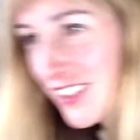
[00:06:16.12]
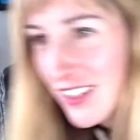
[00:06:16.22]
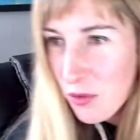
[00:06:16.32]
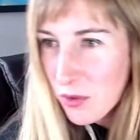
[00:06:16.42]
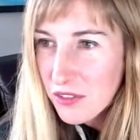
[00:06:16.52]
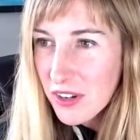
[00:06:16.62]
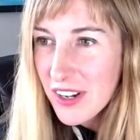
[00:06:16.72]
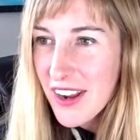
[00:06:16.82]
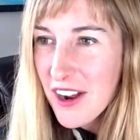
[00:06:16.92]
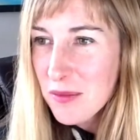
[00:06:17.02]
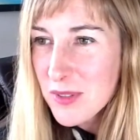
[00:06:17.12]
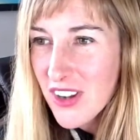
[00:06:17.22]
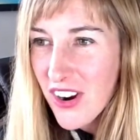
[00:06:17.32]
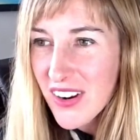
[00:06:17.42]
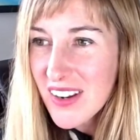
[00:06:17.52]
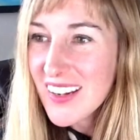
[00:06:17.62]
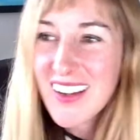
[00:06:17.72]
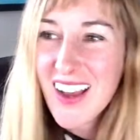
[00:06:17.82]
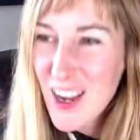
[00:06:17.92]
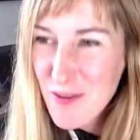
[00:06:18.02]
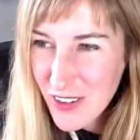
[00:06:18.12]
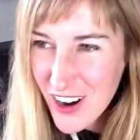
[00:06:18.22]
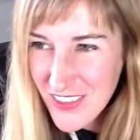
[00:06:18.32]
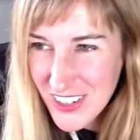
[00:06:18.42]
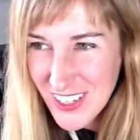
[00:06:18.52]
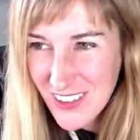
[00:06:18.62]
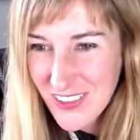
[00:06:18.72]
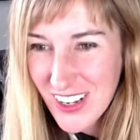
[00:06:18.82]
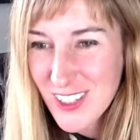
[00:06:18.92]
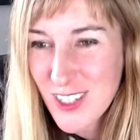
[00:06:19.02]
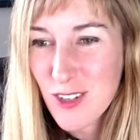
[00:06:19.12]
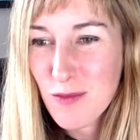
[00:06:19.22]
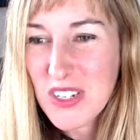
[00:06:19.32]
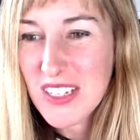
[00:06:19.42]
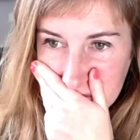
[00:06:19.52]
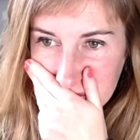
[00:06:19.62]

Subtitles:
that word right now. I'm sorry. I promise I'm not stupid.